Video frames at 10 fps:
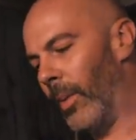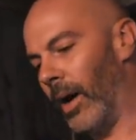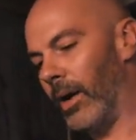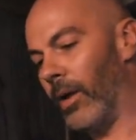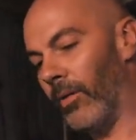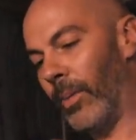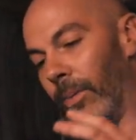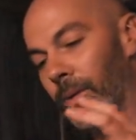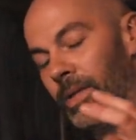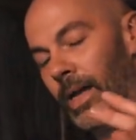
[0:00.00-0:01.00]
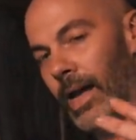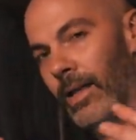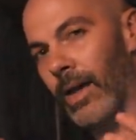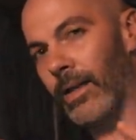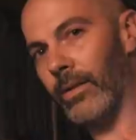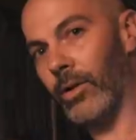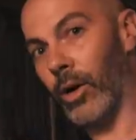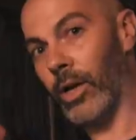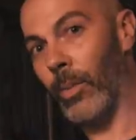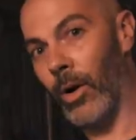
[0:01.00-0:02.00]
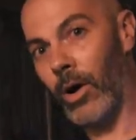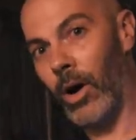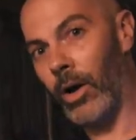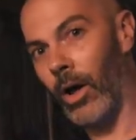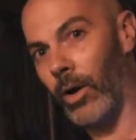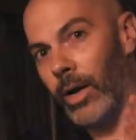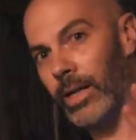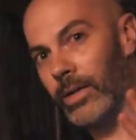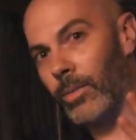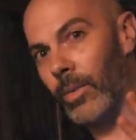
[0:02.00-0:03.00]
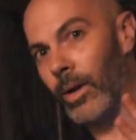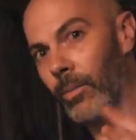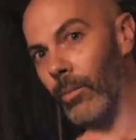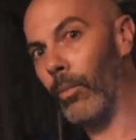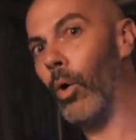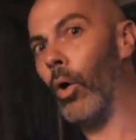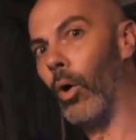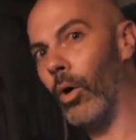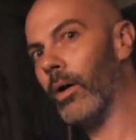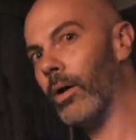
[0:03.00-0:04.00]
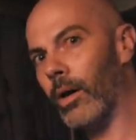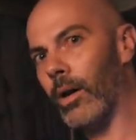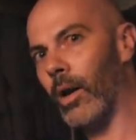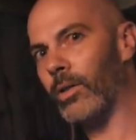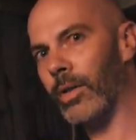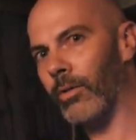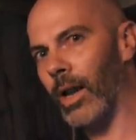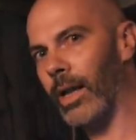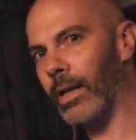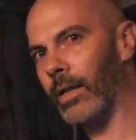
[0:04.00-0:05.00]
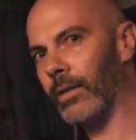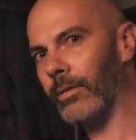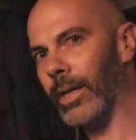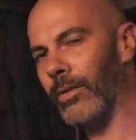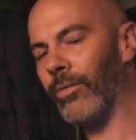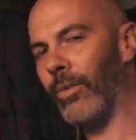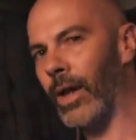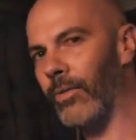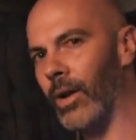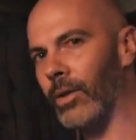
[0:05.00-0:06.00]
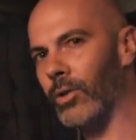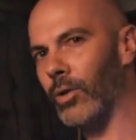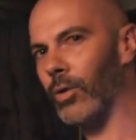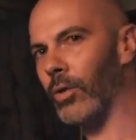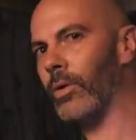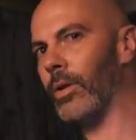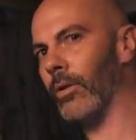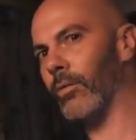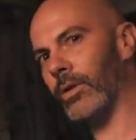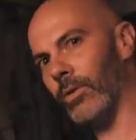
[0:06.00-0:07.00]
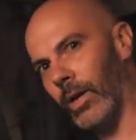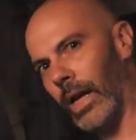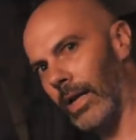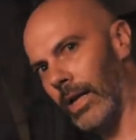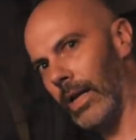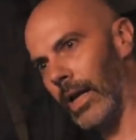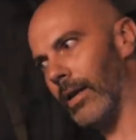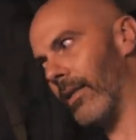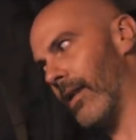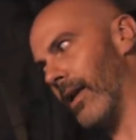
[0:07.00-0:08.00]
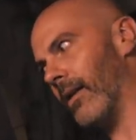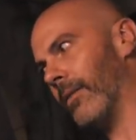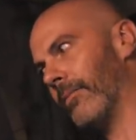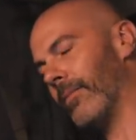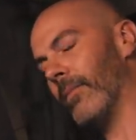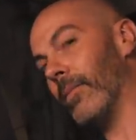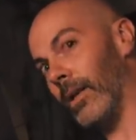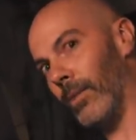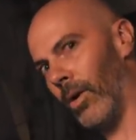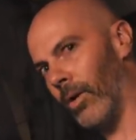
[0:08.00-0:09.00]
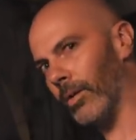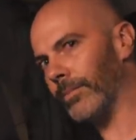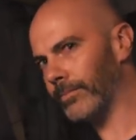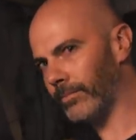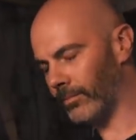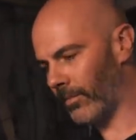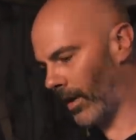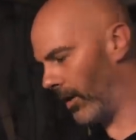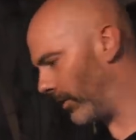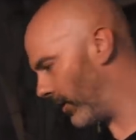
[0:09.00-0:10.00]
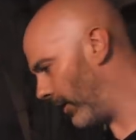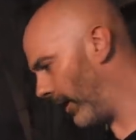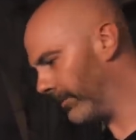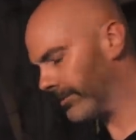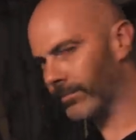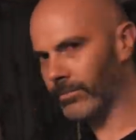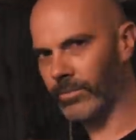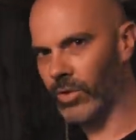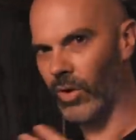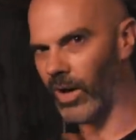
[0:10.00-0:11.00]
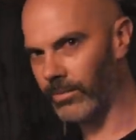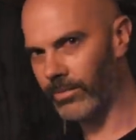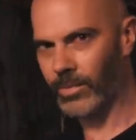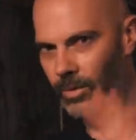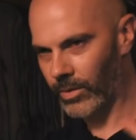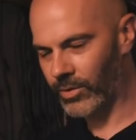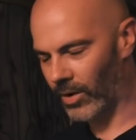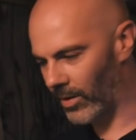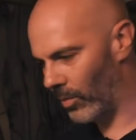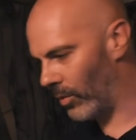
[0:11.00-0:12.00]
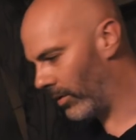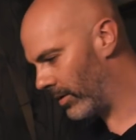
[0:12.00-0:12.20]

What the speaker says: but a lot of people are saying that Cocky Americano is more closely related in flavor to the original Quina Lillet than Lillet Blanc. Hope you got that. Try them all,